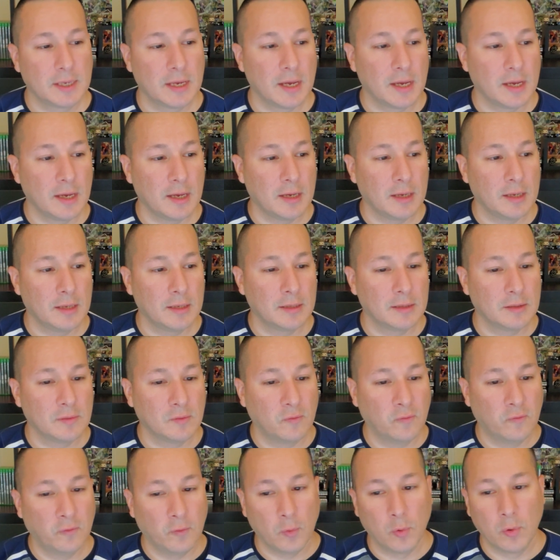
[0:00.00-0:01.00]
and
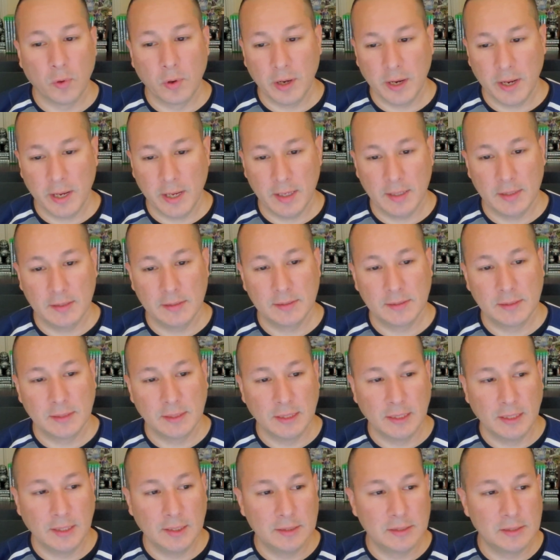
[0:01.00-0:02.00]
4As
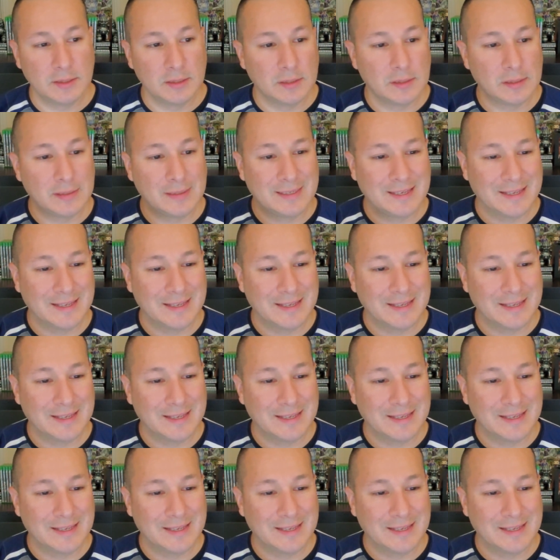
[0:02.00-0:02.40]
need to